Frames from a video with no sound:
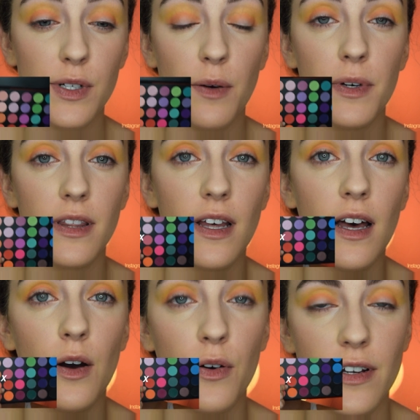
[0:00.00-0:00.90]
done with
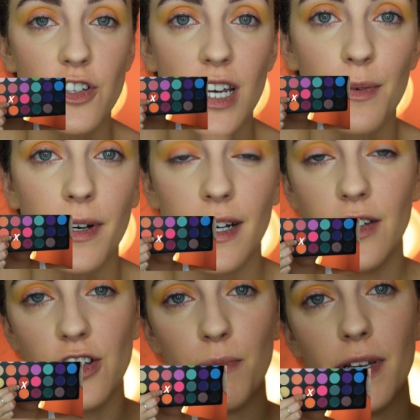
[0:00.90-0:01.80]
the orange shade, we're going
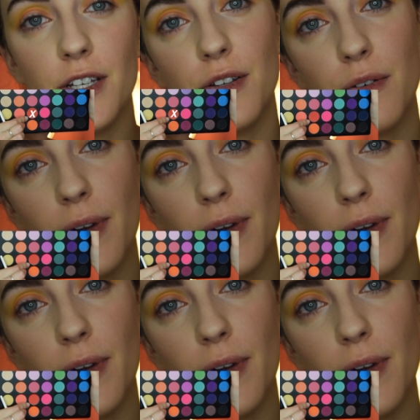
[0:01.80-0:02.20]
to jump into the